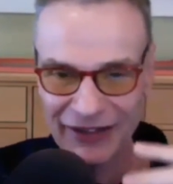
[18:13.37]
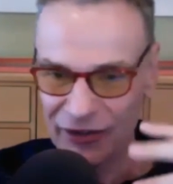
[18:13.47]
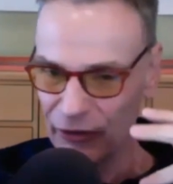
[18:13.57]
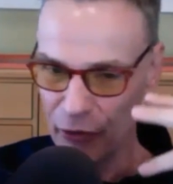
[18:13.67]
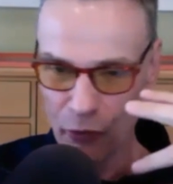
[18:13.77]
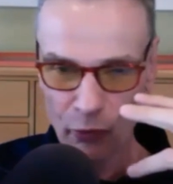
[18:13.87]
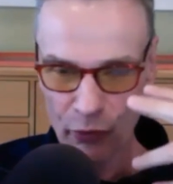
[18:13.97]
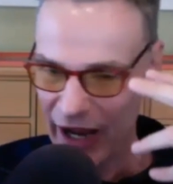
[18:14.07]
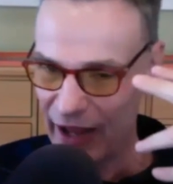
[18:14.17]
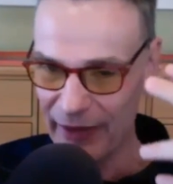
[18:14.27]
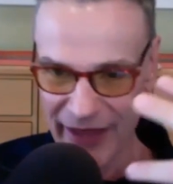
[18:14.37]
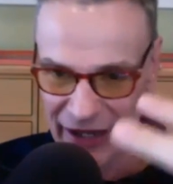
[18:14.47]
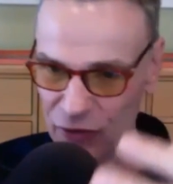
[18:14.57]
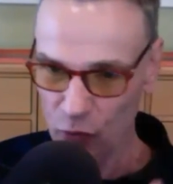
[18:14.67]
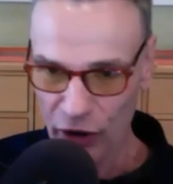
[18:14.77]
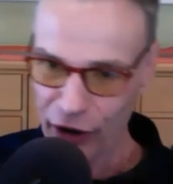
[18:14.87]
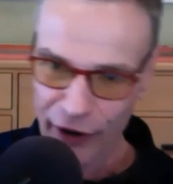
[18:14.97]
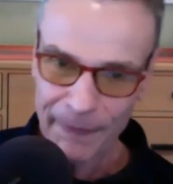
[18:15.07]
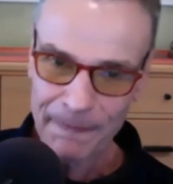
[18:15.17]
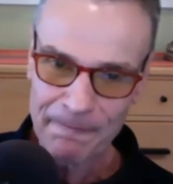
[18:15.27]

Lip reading: to the way things were.